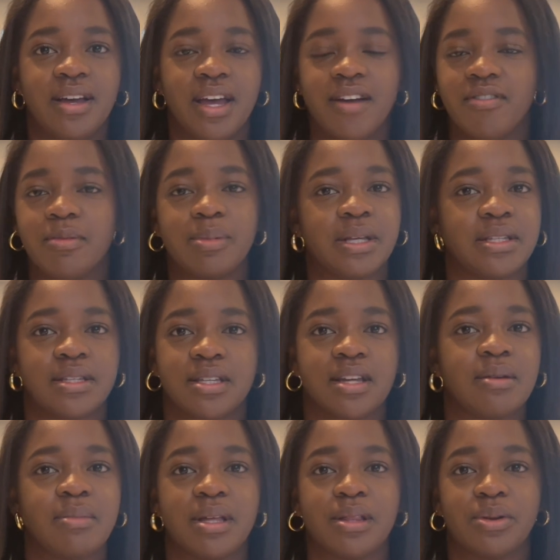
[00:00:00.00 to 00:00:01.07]
Every place is going to
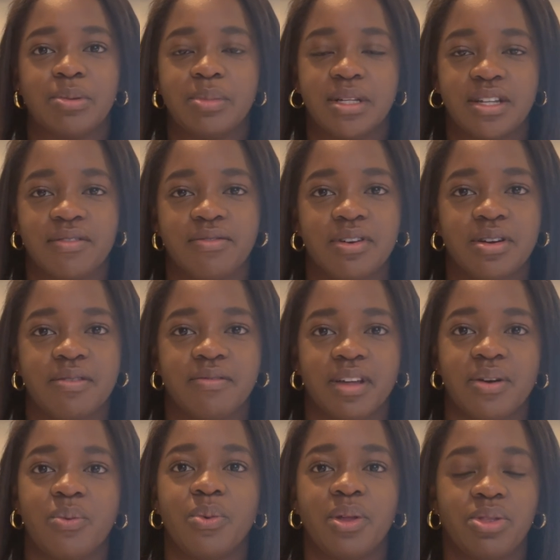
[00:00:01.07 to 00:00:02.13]
be a little bit different of like
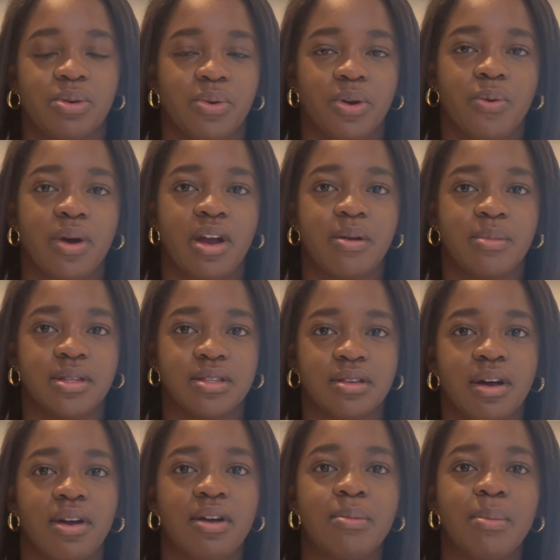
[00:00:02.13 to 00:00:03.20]
what the requirements
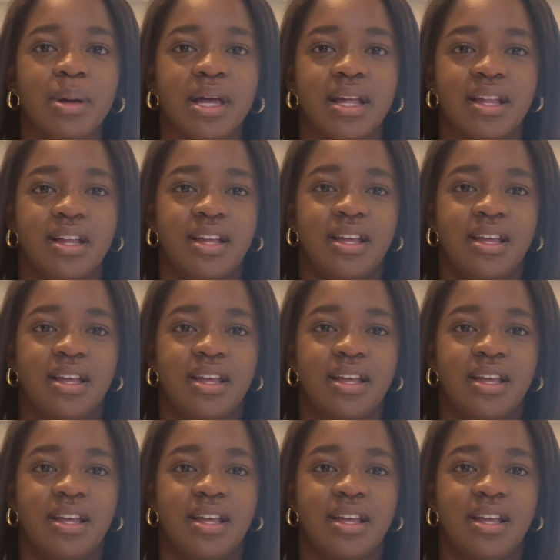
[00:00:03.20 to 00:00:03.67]
are, but